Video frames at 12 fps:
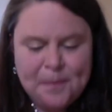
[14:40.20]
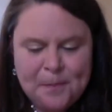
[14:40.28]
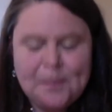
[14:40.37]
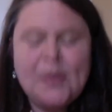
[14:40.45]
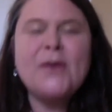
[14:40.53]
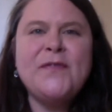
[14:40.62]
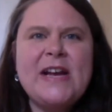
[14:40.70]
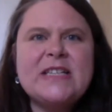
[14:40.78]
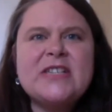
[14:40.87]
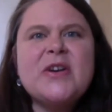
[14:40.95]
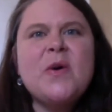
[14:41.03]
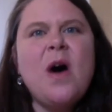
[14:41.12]

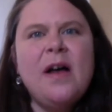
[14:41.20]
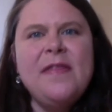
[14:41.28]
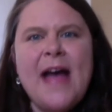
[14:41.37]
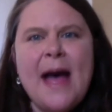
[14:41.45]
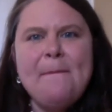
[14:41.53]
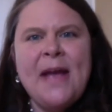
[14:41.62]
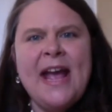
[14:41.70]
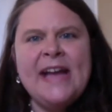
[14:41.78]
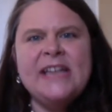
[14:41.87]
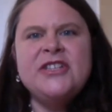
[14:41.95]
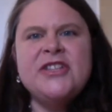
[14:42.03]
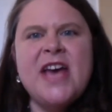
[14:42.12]
Perfect. So on that
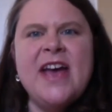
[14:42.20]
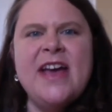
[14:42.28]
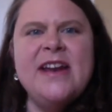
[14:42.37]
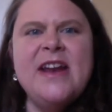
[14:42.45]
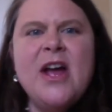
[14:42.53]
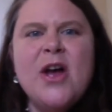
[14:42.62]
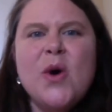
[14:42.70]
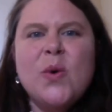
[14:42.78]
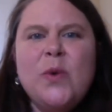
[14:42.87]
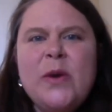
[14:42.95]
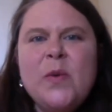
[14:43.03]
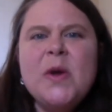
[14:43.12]
page, then
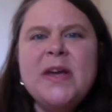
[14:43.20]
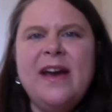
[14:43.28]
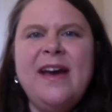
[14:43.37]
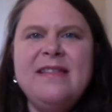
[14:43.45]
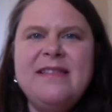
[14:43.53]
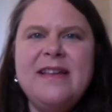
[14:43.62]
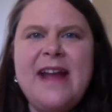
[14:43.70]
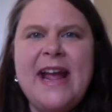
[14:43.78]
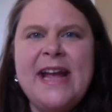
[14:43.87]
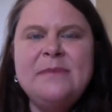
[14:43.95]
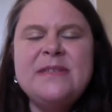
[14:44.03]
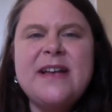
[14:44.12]
we will get the
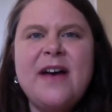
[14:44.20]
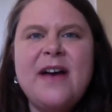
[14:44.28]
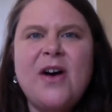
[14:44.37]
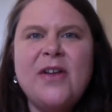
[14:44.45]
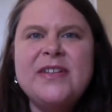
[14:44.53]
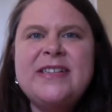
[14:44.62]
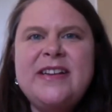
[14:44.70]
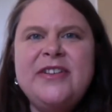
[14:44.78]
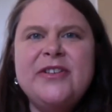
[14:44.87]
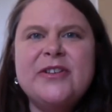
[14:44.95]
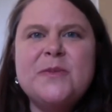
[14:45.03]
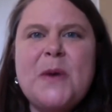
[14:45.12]
names of all the
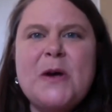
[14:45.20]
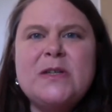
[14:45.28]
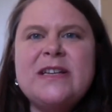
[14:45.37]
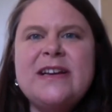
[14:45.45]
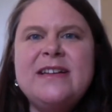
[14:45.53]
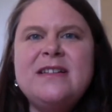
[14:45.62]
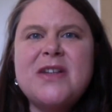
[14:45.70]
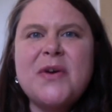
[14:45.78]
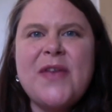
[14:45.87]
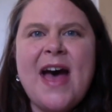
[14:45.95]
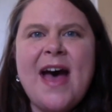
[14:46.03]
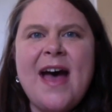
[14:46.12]
seniors posted
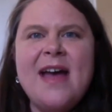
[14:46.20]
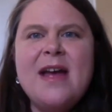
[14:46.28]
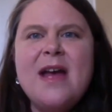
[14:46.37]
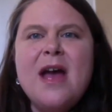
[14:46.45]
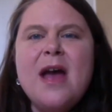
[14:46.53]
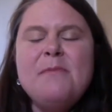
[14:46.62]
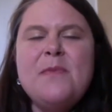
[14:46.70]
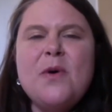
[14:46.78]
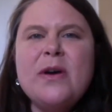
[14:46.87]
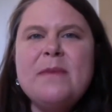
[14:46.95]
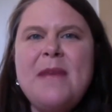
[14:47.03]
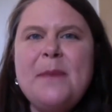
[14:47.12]
so that people
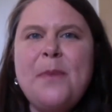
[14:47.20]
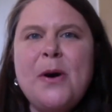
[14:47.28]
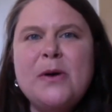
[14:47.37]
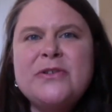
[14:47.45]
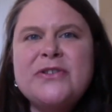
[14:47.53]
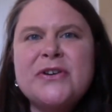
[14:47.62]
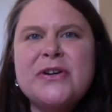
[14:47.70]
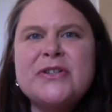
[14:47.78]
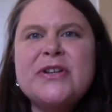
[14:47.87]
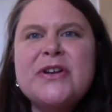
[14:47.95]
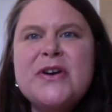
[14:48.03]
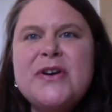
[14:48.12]
can make
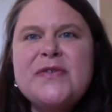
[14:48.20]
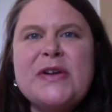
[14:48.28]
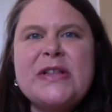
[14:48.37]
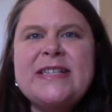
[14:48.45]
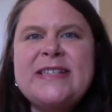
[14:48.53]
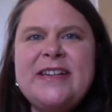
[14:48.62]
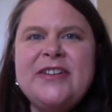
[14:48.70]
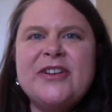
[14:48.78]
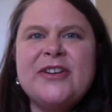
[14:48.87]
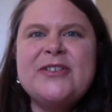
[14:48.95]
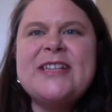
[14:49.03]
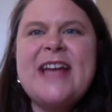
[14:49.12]
posters for the
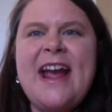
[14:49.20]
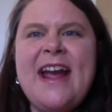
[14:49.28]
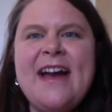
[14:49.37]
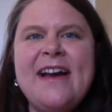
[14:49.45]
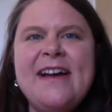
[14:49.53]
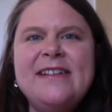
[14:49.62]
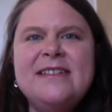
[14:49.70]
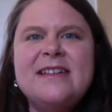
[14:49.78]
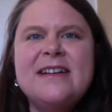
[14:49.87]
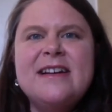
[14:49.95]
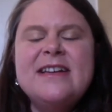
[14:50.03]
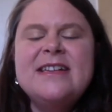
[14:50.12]
seniors and
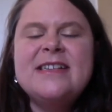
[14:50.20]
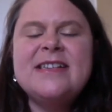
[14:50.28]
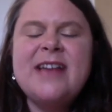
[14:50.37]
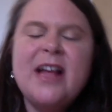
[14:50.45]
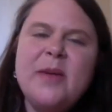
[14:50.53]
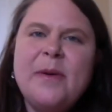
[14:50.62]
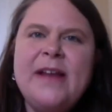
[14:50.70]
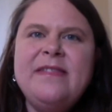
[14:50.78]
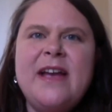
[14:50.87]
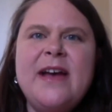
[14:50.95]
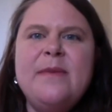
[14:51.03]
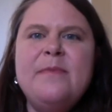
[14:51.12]
celebrate
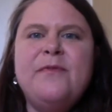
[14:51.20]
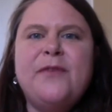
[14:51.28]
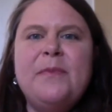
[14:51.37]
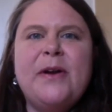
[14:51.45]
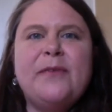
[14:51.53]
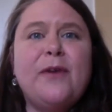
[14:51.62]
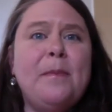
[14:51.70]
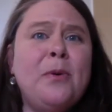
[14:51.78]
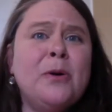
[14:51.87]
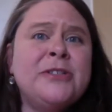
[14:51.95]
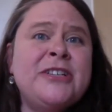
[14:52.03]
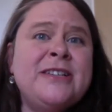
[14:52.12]
them from their front
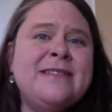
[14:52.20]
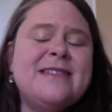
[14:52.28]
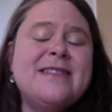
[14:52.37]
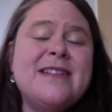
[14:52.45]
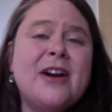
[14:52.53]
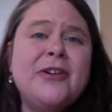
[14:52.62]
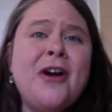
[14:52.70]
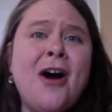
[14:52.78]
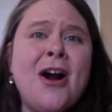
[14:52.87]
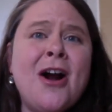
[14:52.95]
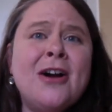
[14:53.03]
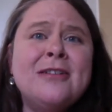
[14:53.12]
porches and their
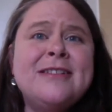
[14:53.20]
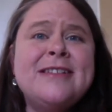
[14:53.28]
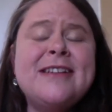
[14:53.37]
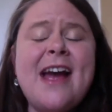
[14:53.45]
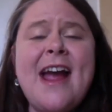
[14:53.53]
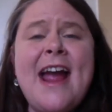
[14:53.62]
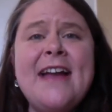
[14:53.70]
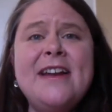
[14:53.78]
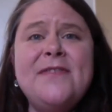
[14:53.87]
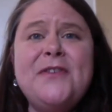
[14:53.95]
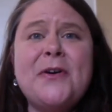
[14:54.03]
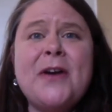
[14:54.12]
yards. And
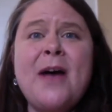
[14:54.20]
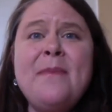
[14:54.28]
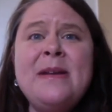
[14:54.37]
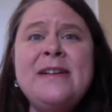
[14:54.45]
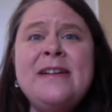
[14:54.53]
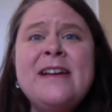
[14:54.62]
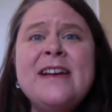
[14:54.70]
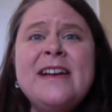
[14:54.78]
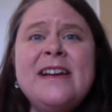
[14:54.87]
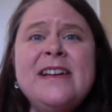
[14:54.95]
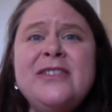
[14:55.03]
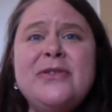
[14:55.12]
if you're coming
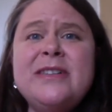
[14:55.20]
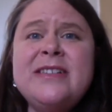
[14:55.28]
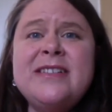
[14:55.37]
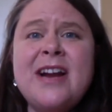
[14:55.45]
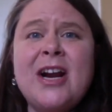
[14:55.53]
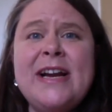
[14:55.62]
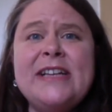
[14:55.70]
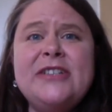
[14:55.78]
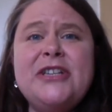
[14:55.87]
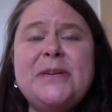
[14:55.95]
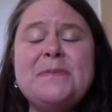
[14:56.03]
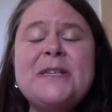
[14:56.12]
into Assyria and
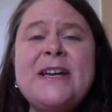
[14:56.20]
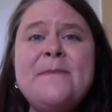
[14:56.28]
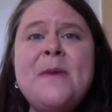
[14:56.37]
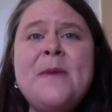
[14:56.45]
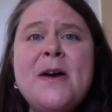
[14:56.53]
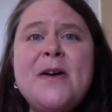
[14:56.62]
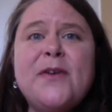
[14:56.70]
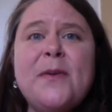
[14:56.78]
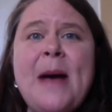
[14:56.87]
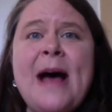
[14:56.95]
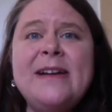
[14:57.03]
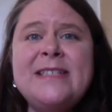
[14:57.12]
Gypsum
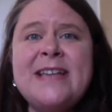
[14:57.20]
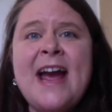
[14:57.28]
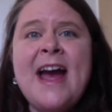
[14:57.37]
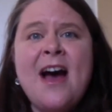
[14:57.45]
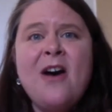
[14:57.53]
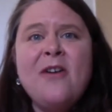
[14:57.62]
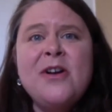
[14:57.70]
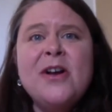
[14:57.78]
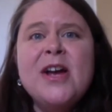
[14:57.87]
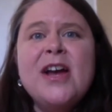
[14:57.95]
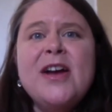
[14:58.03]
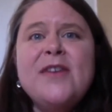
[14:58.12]
from out of town,
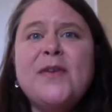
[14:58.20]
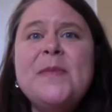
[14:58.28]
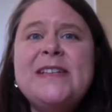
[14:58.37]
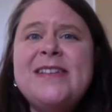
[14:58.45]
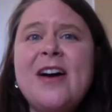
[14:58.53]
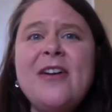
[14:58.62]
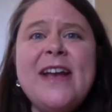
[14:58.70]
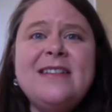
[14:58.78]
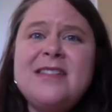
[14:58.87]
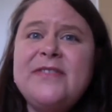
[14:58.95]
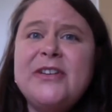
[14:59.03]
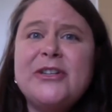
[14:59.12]
from the
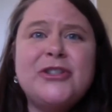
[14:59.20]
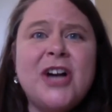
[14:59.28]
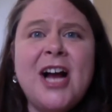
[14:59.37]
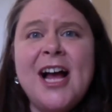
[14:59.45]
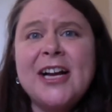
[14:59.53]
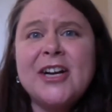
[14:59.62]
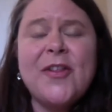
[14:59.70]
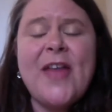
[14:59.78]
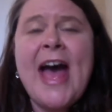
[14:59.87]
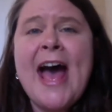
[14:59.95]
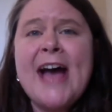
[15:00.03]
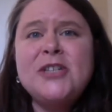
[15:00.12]
tailgates of your truck or the
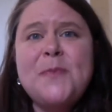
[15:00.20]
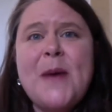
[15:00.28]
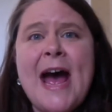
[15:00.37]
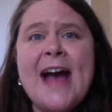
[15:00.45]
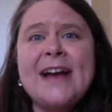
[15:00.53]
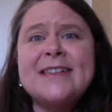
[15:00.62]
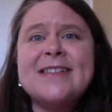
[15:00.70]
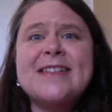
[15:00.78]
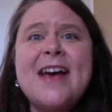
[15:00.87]
hatchbacks.